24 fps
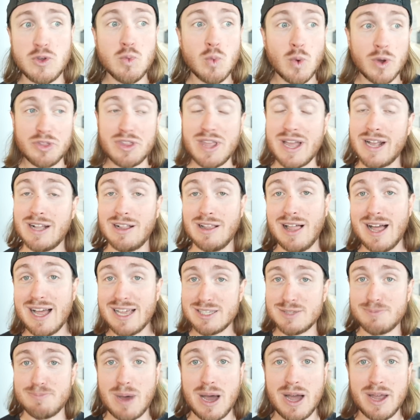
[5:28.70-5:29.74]
want that
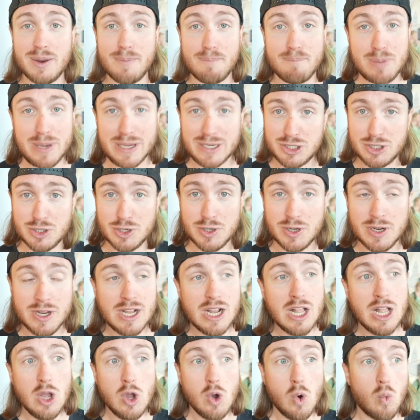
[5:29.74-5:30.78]
glass bottom picture
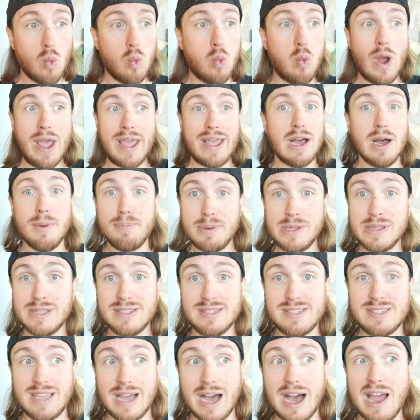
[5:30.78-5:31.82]
way up in the
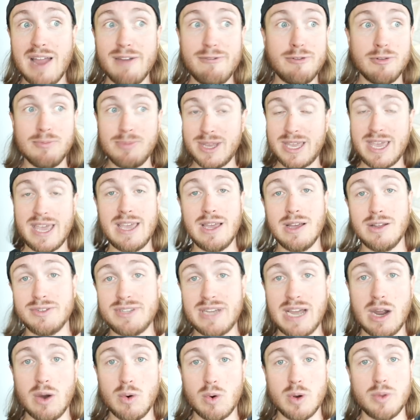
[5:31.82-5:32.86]
sky from the KL
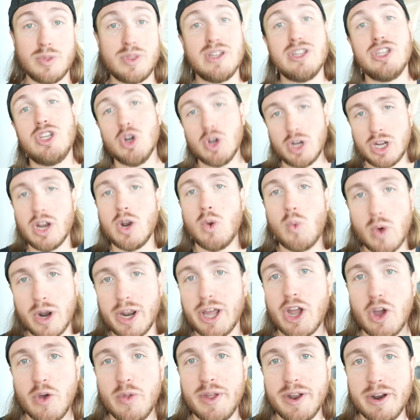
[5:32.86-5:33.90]
Tower, then you're gonna wanna
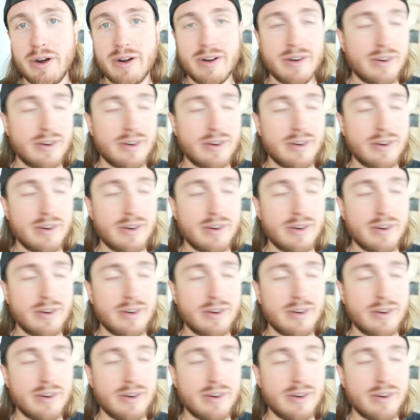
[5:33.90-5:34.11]
go there.